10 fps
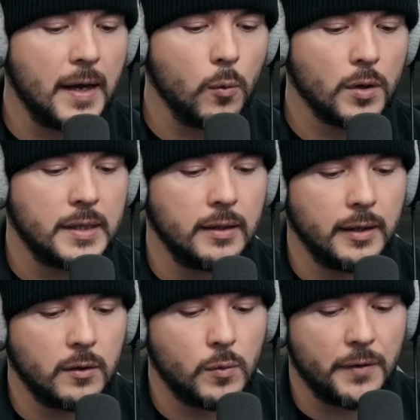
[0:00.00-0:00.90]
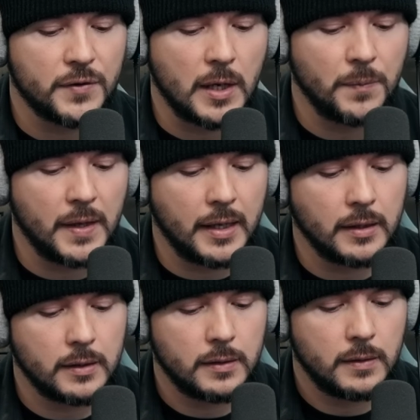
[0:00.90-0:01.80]
that we're dealing with
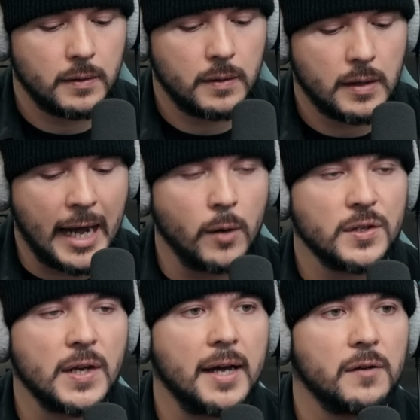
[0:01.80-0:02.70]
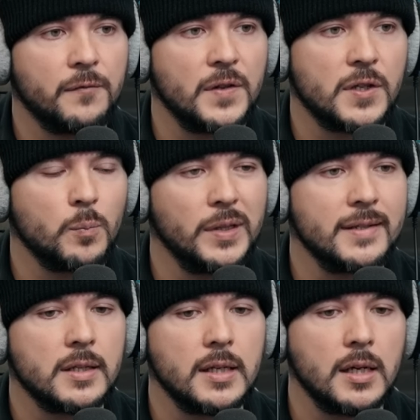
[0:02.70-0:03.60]
something outside of the
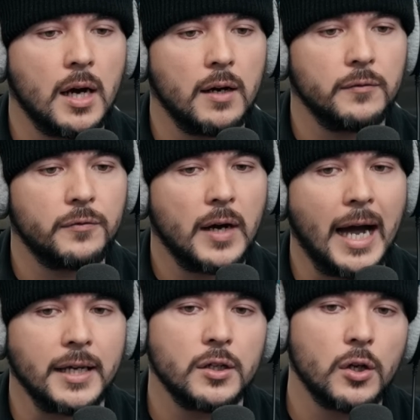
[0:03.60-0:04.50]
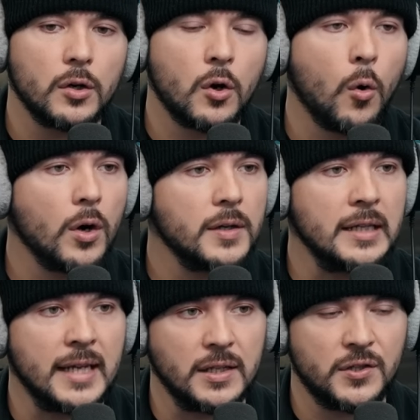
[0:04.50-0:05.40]
simplicity of I can go to court,
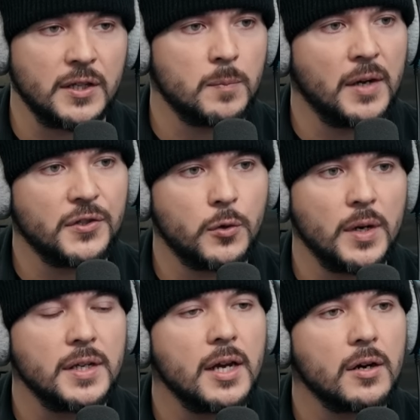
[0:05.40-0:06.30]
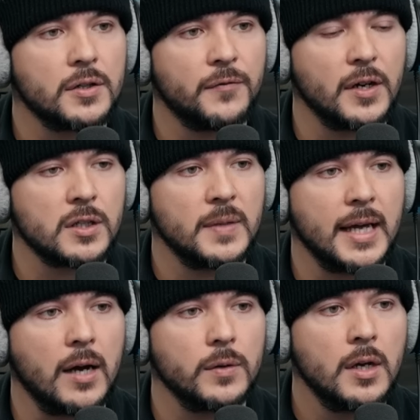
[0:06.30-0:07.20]
it takes six months to a year to figure
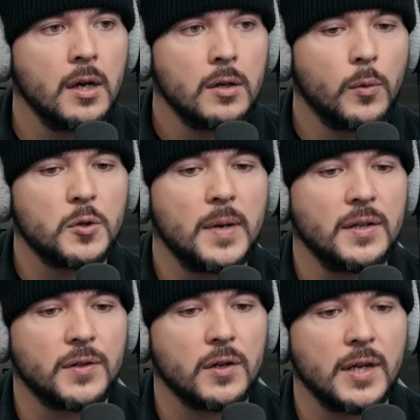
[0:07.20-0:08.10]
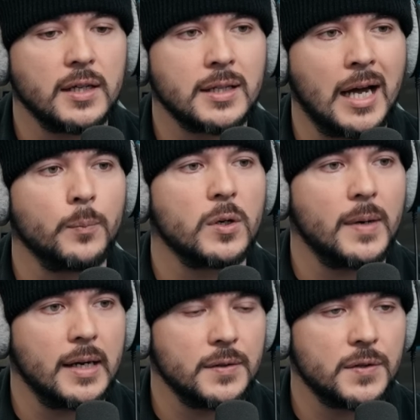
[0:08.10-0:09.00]
something out, which means there's a
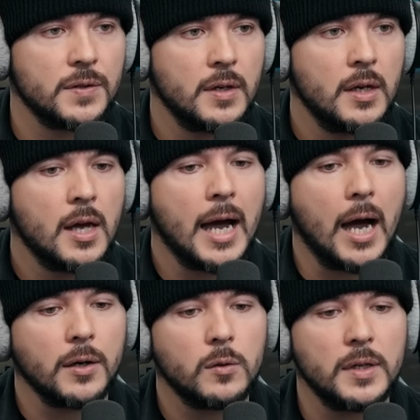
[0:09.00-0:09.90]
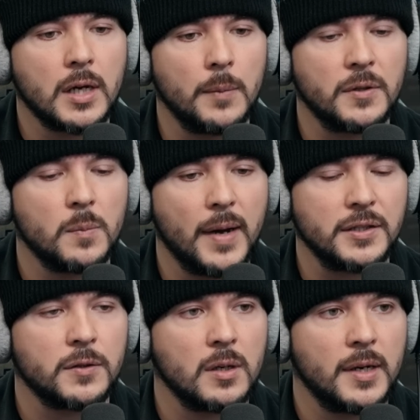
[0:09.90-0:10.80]
compromise. How can we come to the
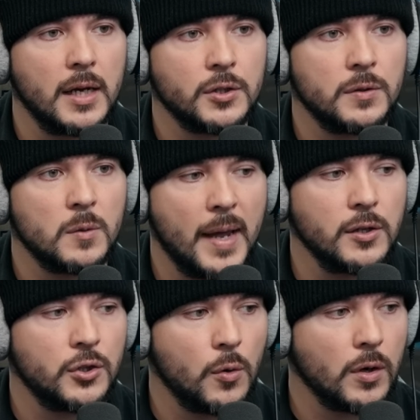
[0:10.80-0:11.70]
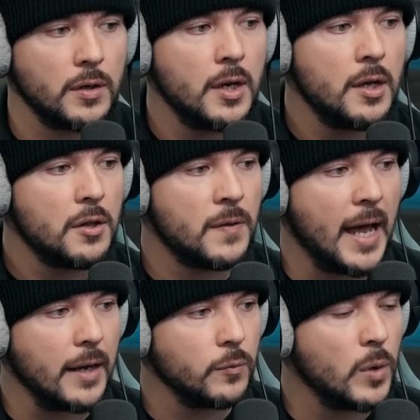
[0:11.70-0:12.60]
best determination to make sure
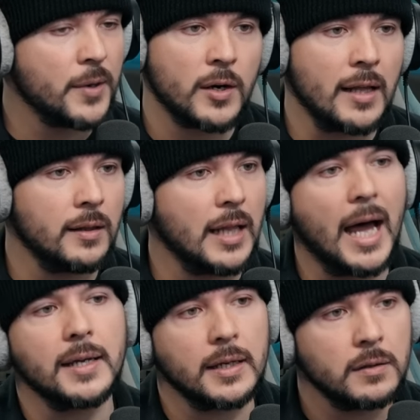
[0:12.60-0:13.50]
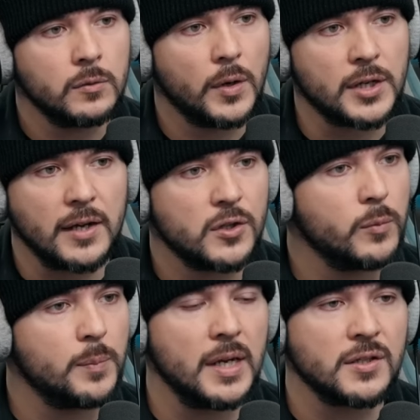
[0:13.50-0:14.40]
that women are not lying, which I
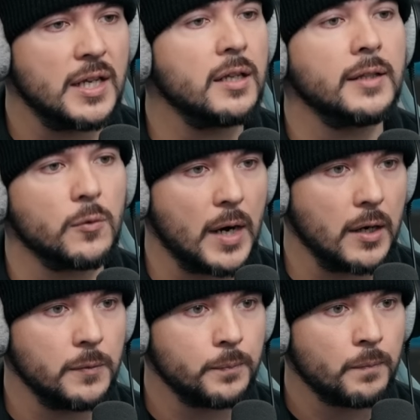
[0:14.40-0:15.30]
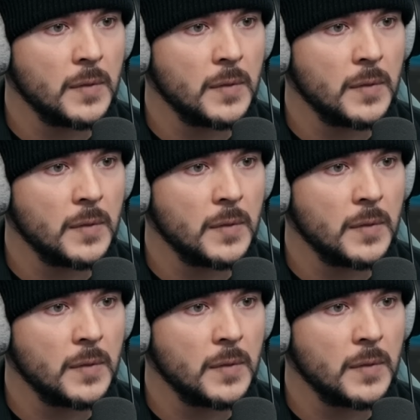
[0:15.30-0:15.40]
assume would be exceedingly rare,